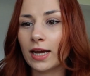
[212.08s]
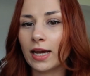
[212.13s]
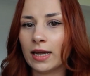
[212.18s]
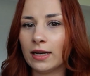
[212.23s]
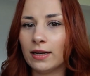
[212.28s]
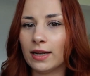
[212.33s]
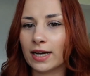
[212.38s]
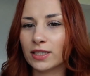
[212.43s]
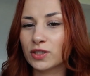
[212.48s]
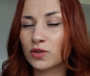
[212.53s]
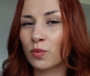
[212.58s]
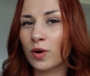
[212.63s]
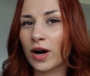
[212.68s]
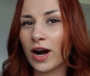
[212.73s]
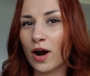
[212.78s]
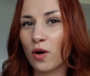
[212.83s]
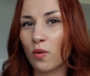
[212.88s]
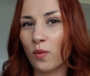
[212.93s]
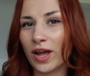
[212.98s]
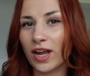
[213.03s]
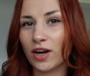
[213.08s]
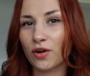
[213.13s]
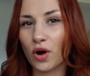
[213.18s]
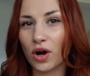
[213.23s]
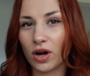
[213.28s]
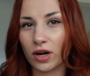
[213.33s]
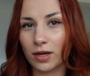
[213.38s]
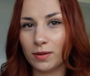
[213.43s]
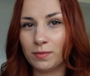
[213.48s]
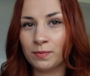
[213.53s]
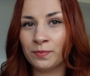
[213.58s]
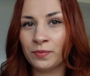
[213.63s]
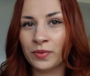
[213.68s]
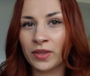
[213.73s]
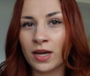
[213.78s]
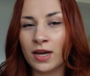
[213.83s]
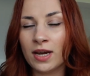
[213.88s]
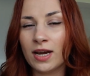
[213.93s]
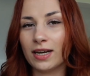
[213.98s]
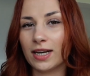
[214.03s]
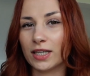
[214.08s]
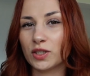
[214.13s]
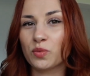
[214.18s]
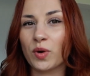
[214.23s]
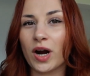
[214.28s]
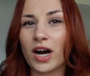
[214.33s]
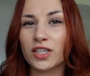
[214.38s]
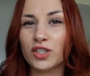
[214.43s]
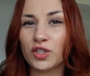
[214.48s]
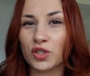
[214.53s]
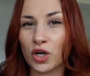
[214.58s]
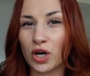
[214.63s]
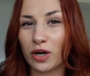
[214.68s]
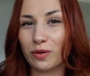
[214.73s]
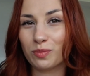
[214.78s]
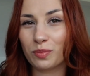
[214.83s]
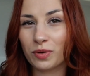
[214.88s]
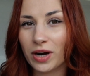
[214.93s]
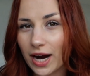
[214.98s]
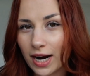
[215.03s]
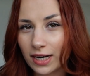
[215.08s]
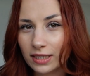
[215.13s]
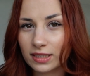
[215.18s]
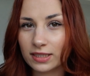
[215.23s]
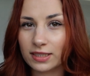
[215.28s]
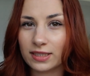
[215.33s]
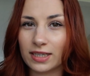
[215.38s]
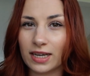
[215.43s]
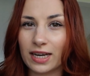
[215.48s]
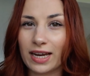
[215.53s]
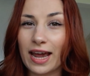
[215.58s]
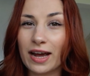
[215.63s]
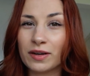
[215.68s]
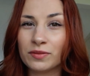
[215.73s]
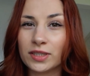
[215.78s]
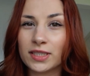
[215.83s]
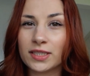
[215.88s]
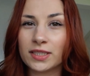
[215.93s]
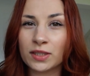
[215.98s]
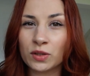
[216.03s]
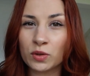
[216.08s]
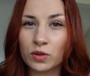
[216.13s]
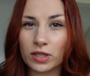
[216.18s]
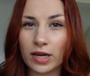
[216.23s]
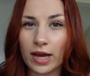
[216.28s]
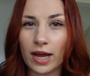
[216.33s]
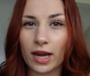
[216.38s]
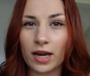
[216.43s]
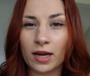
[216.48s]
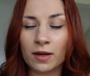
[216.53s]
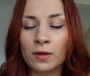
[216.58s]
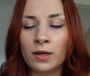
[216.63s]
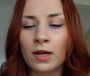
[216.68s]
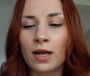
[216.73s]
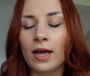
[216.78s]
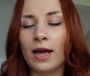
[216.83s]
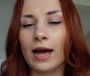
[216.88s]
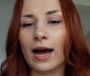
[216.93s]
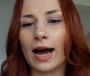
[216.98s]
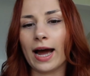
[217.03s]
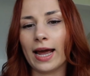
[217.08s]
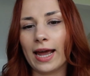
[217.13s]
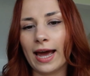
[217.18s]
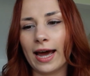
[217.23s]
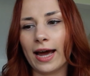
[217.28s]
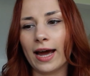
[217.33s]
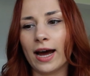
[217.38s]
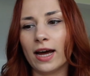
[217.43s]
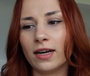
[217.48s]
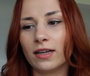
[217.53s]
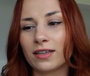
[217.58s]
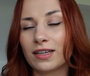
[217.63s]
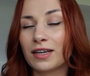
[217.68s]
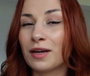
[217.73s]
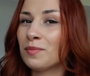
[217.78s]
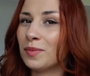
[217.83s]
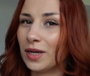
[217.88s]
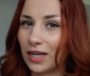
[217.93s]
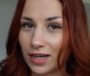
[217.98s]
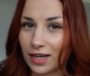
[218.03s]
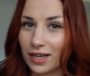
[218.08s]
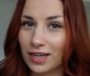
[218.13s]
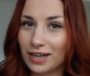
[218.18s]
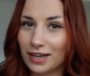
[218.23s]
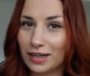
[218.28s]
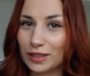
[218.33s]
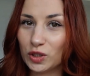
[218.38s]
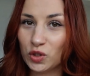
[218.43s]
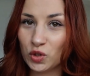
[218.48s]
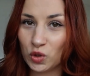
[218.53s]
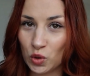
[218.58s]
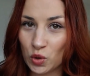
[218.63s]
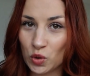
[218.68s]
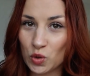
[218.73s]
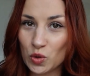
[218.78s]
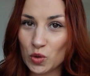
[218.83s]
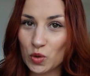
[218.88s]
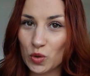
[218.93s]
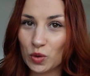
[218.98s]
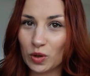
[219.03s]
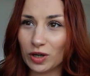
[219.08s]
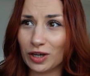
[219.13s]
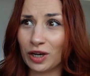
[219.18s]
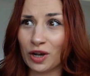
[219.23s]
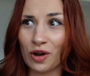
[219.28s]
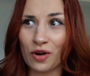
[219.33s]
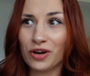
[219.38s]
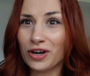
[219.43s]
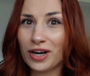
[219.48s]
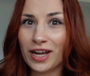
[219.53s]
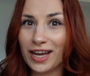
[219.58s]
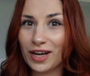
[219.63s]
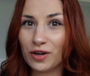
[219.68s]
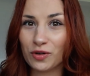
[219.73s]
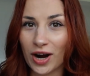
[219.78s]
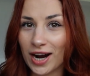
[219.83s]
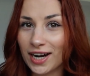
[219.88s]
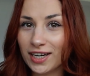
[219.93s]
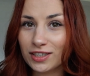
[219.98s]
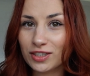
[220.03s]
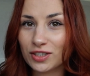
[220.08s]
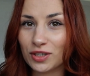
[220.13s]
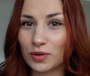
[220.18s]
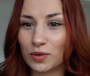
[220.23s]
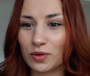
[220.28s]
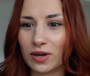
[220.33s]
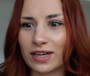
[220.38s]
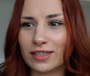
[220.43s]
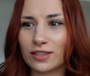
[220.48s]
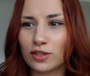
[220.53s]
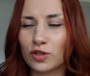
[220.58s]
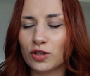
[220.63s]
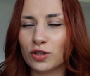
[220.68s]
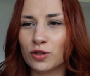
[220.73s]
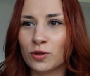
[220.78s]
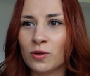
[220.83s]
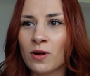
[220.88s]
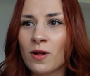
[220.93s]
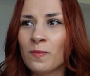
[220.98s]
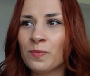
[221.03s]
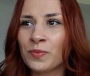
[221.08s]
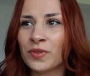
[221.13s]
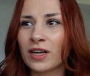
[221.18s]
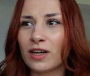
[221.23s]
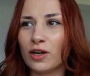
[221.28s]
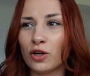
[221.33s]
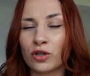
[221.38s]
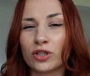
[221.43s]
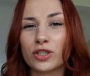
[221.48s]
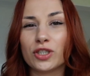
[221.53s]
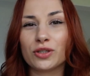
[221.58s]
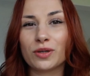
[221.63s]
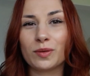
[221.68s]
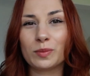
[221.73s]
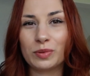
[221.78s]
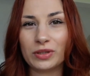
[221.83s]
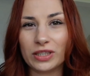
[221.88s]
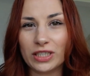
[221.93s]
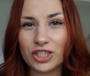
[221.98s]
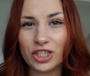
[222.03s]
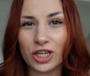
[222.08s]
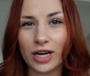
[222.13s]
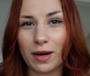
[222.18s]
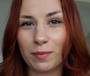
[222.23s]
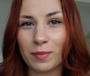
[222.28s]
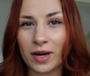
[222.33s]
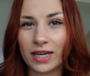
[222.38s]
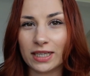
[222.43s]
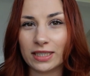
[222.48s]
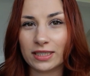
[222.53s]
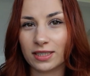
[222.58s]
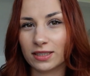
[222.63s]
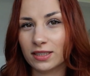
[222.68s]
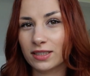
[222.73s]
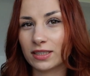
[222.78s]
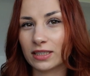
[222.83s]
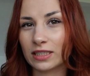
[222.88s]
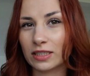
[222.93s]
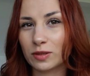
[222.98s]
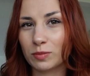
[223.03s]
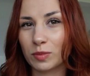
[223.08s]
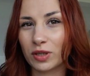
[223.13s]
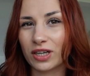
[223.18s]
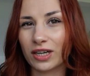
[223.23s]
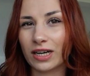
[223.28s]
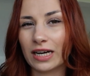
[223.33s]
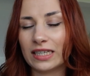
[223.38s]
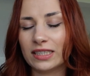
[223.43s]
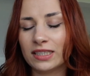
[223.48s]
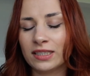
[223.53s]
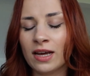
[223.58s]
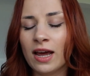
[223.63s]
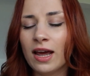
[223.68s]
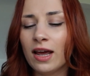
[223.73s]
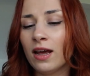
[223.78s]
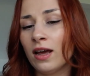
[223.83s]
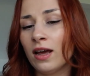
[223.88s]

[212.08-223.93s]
And that's where I went on. That's where I started practicing every single day. I had committed to learning gratitude and to learn to appreciate my existence, because